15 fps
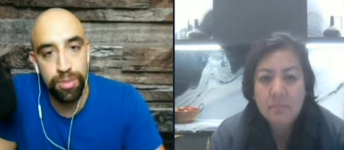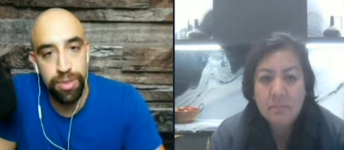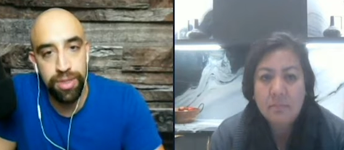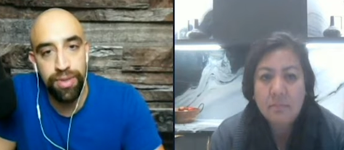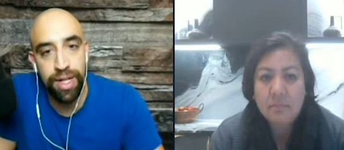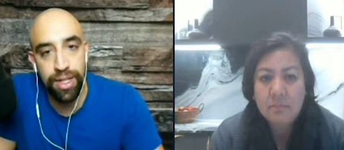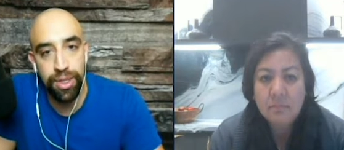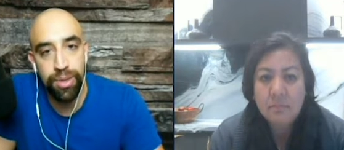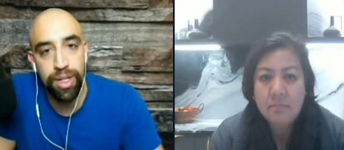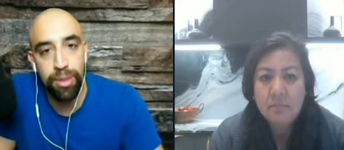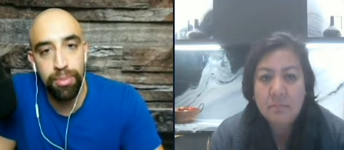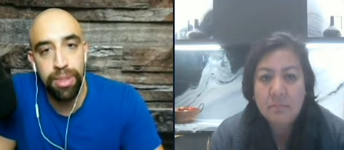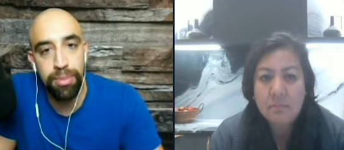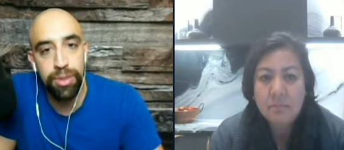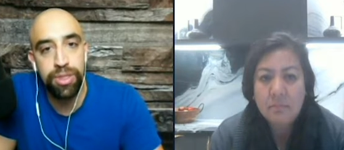Speaker 1: of how you help
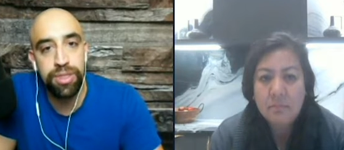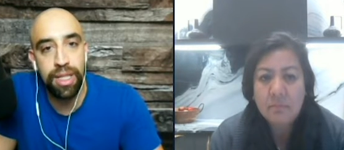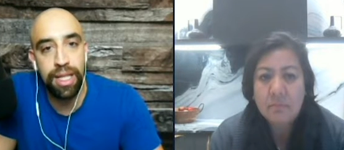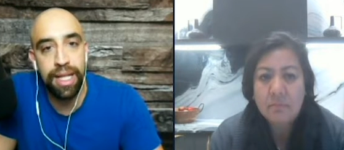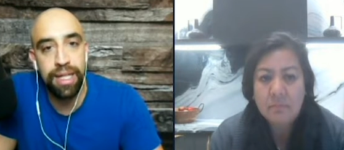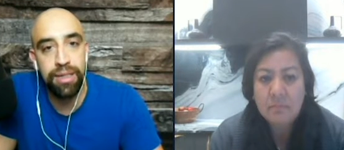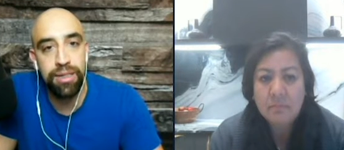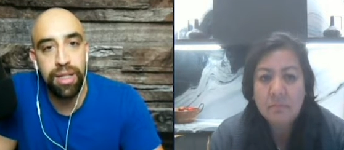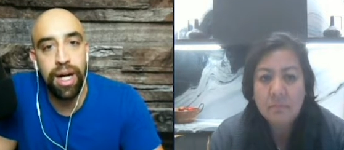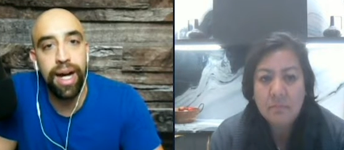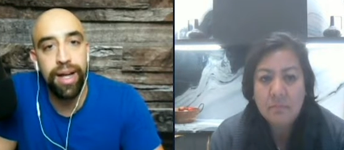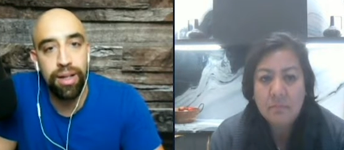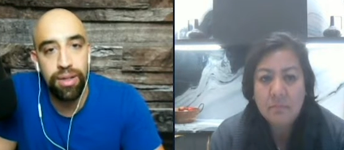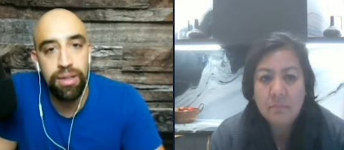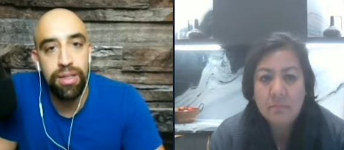people select
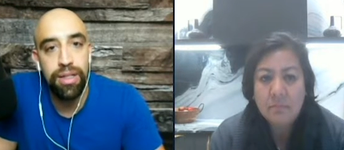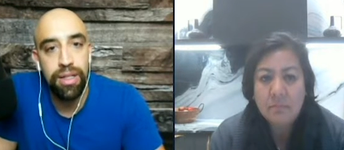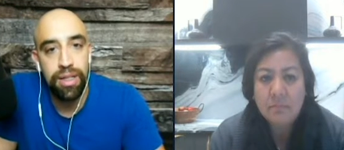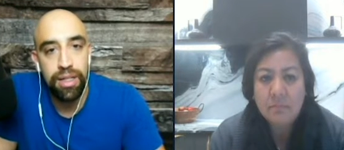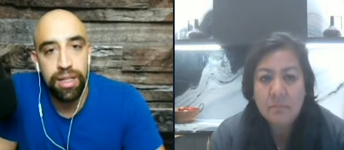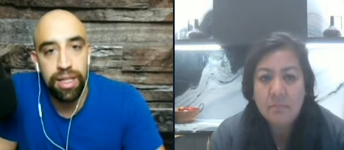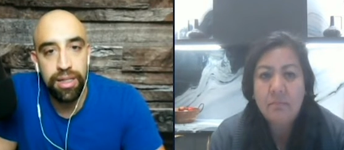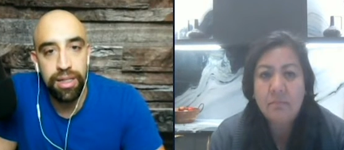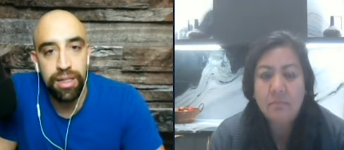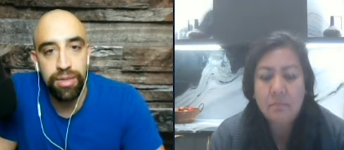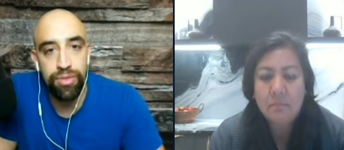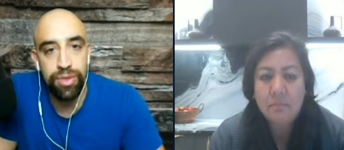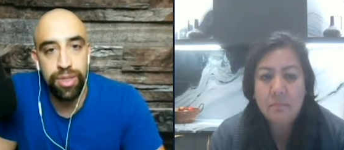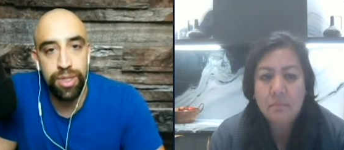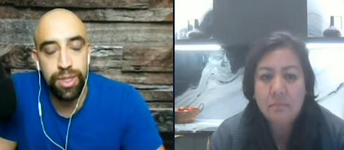tile mm -hmm. in mm-hmm.
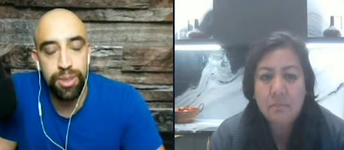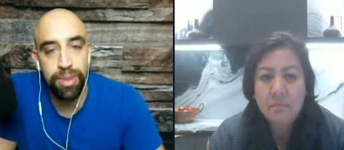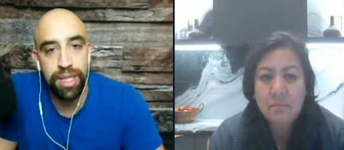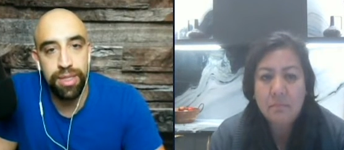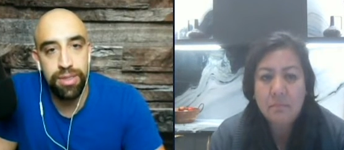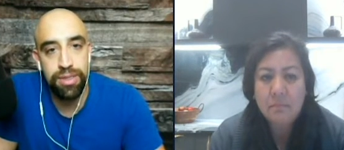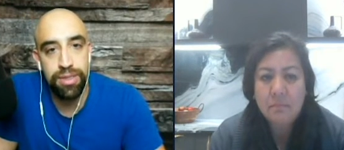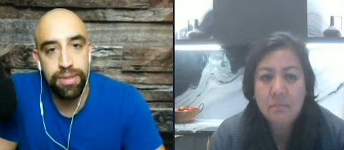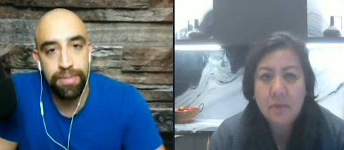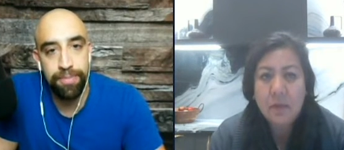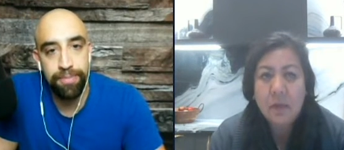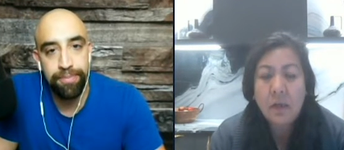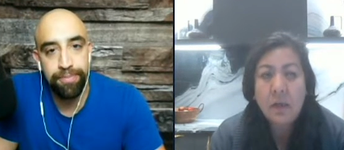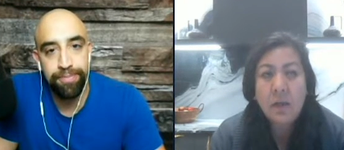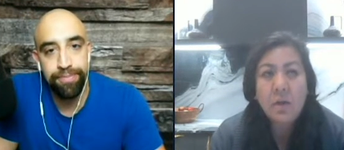for their space
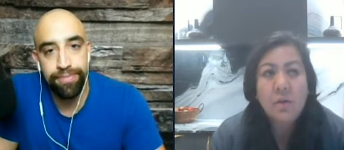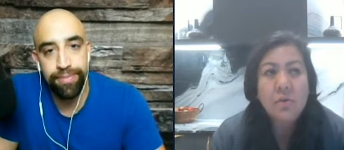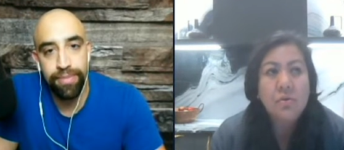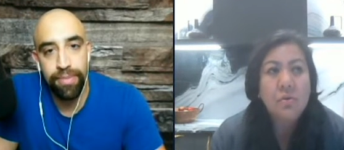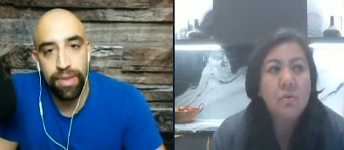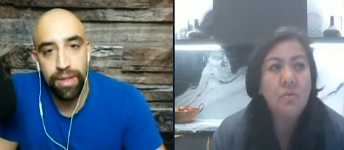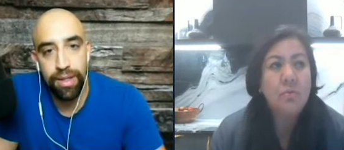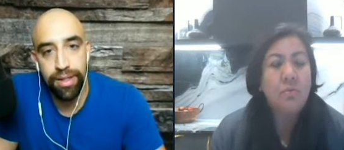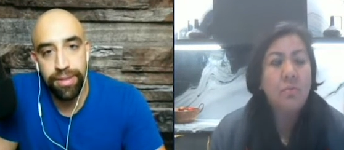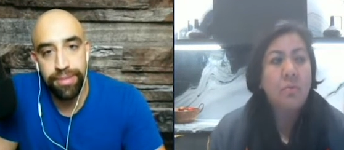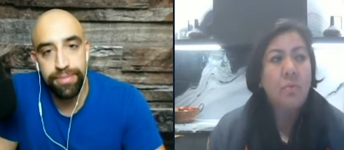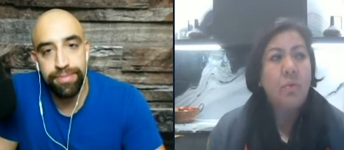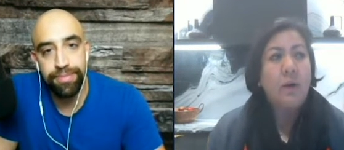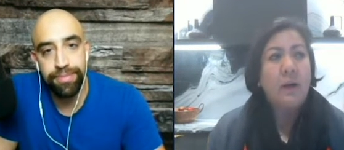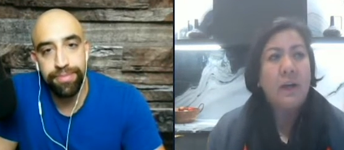
Speaker 2: so
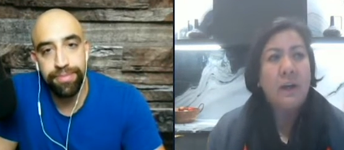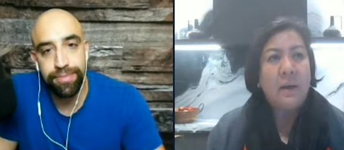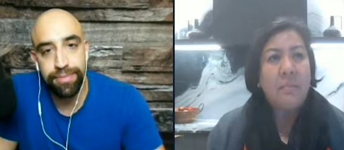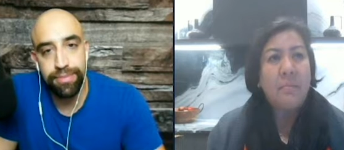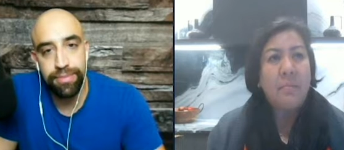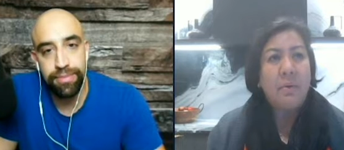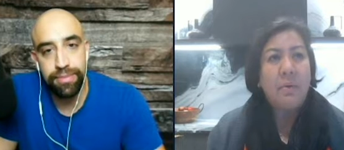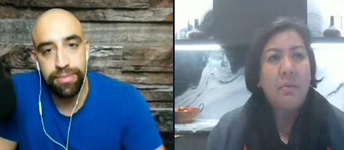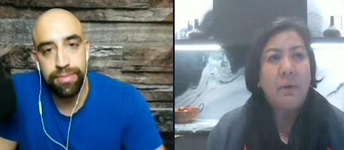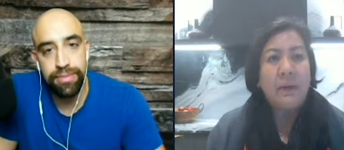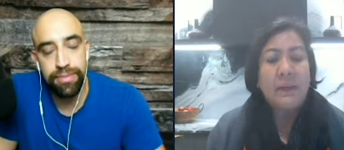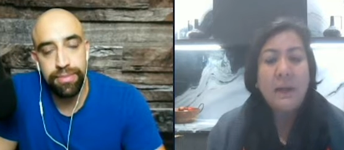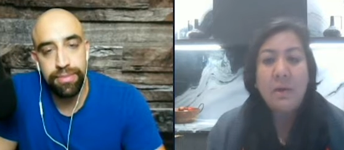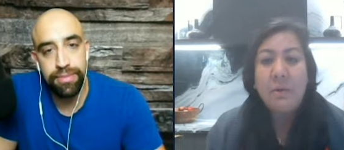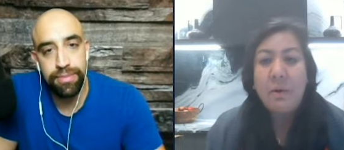um, right
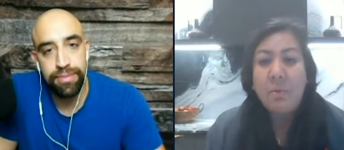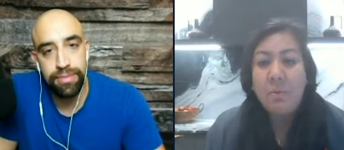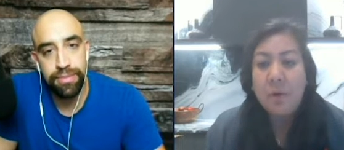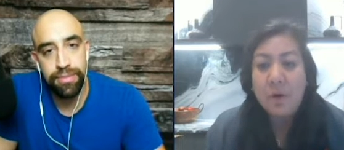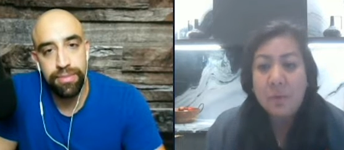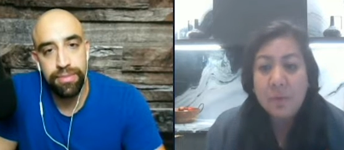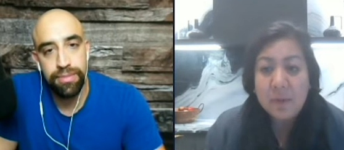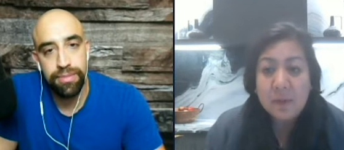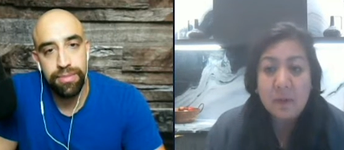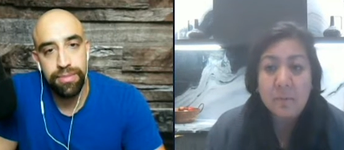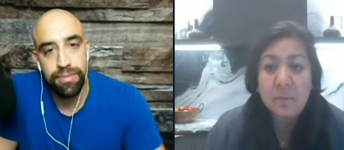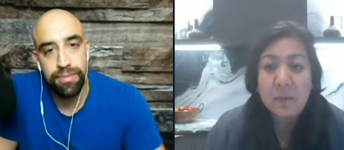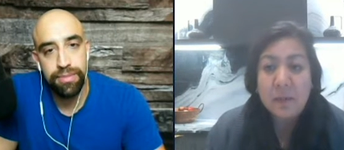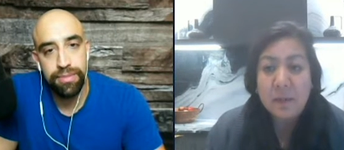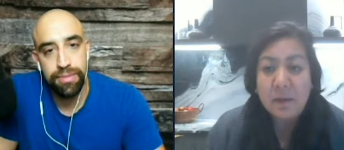now i work with a
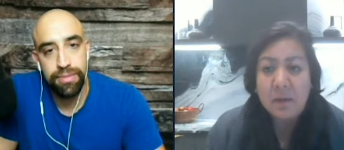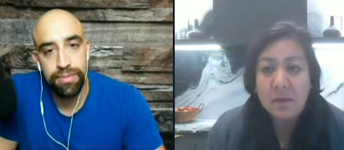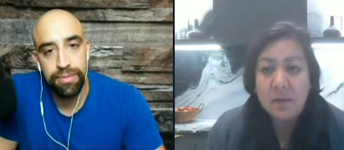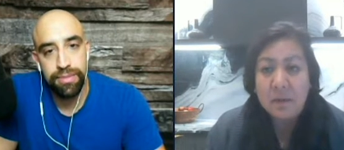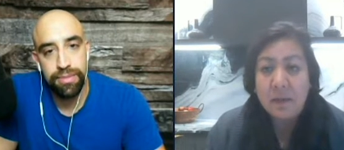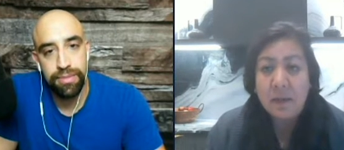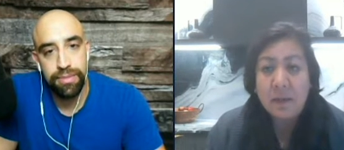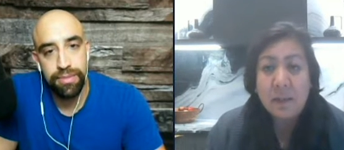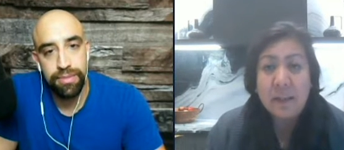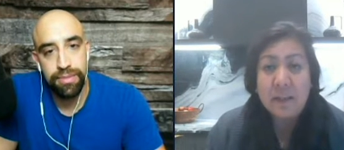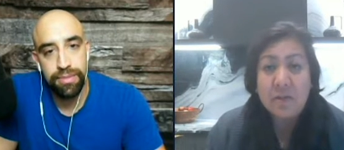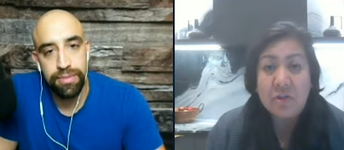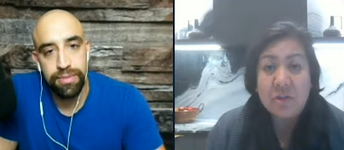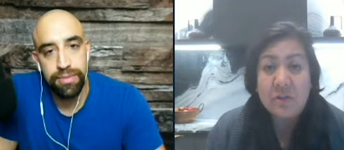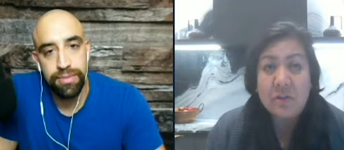company called aya
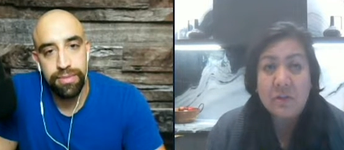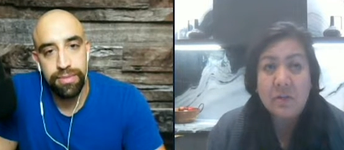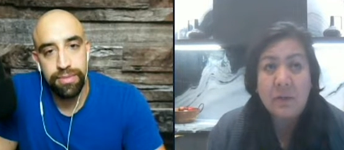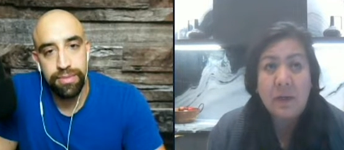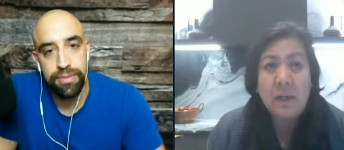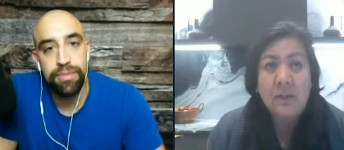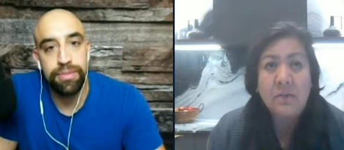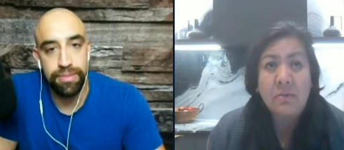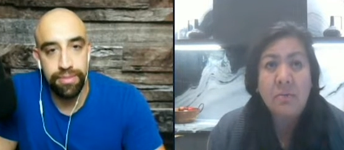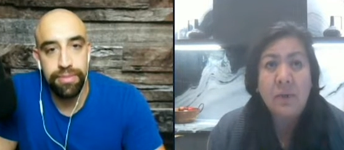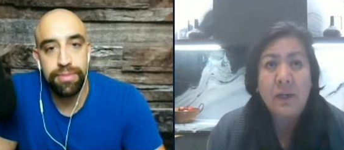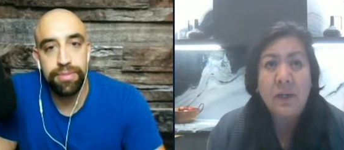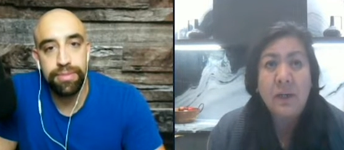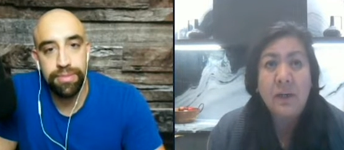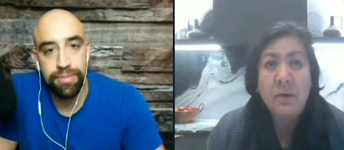kitchens right so mm -hmm.
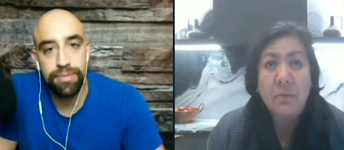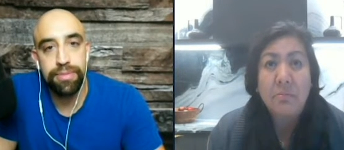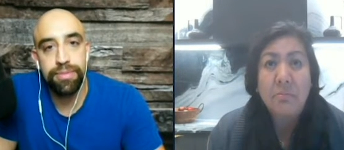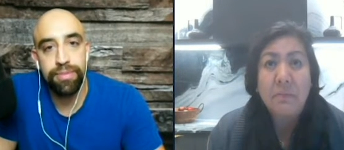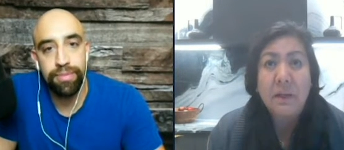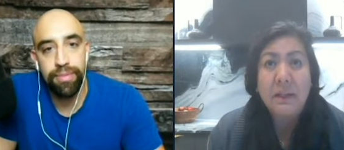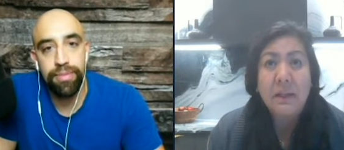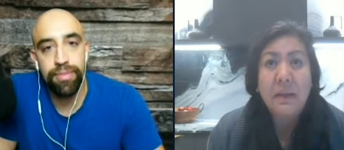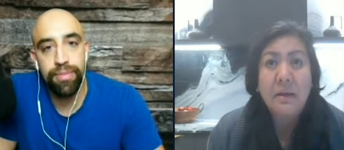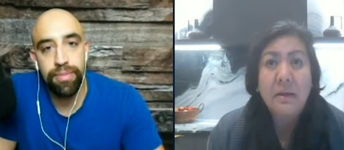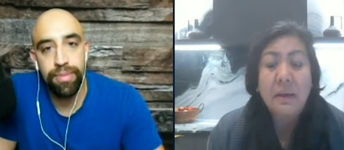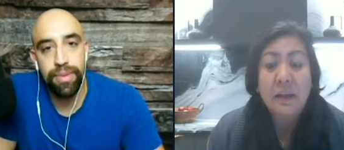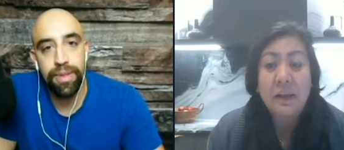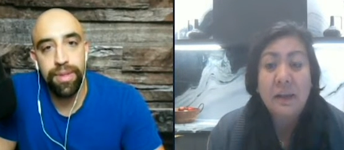we are mainly a, a,